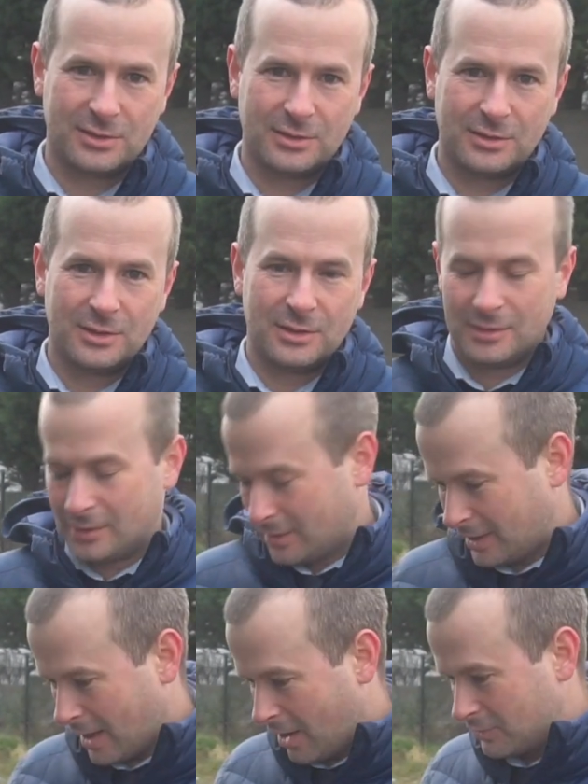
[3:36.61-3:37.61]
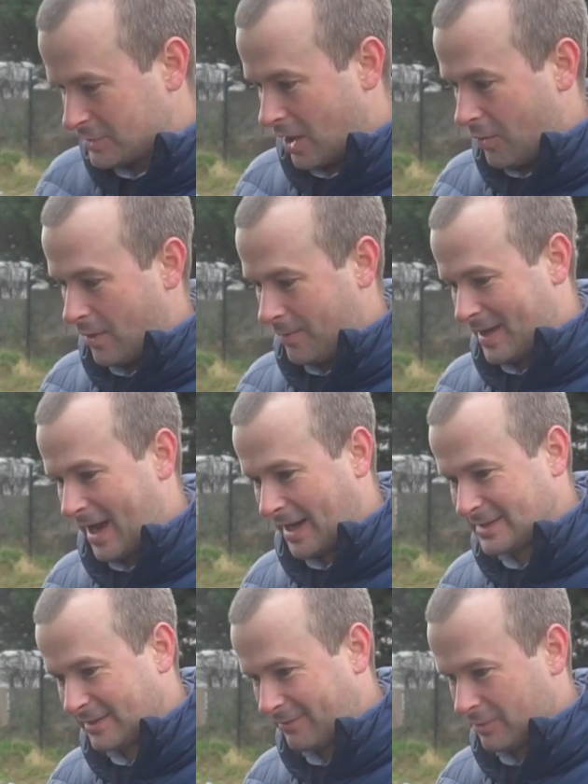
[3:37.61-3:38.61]
You know, so it'd be
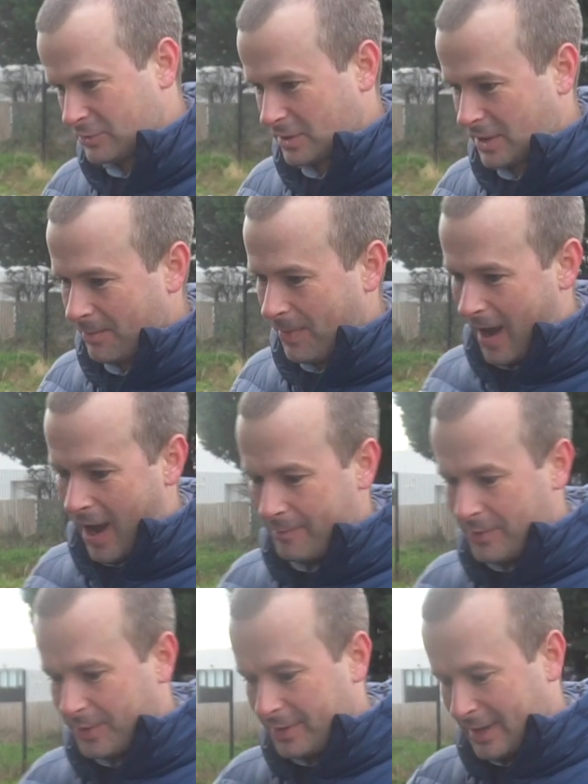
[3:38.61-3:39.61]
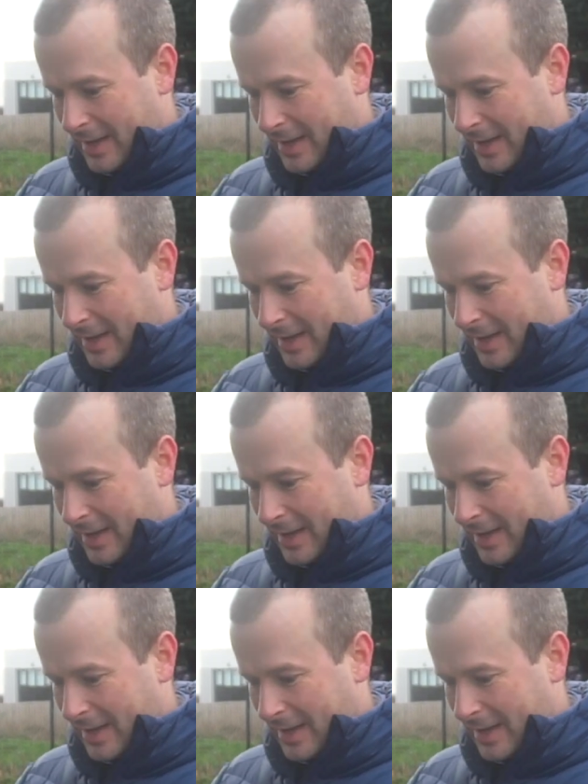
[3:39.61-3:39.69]
nice if there was a compartment